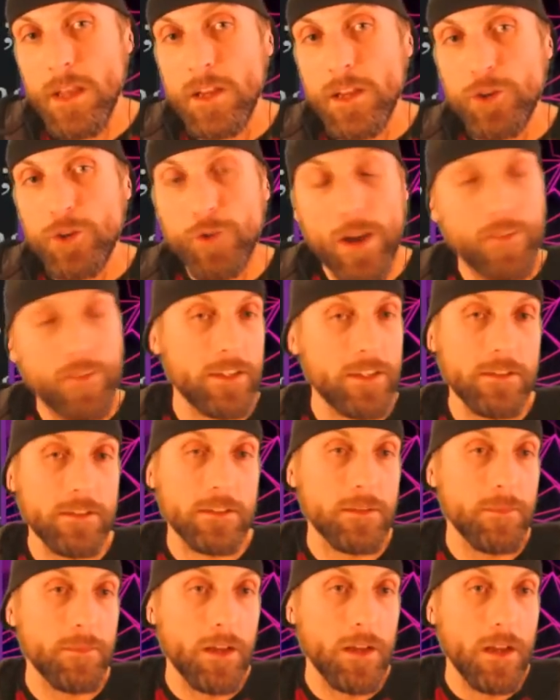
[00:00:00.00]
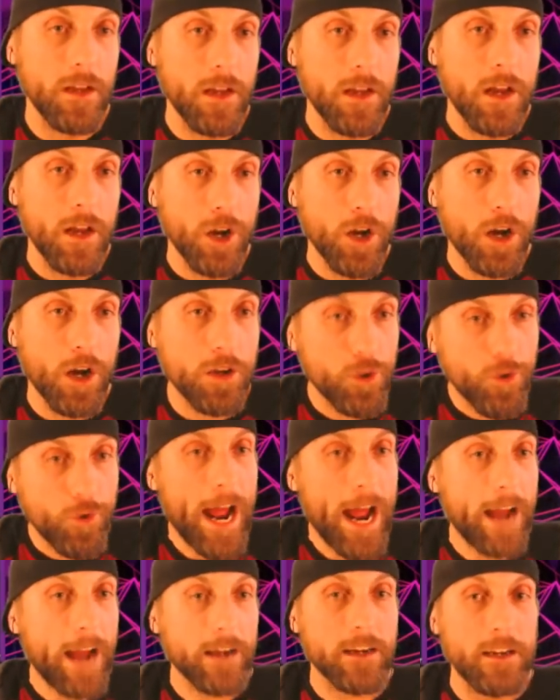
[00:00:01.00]
crevice, a
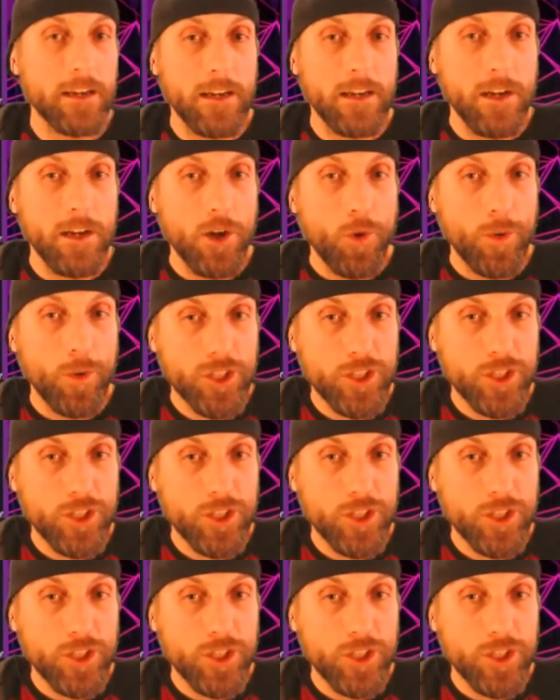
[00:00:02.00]
crack, which is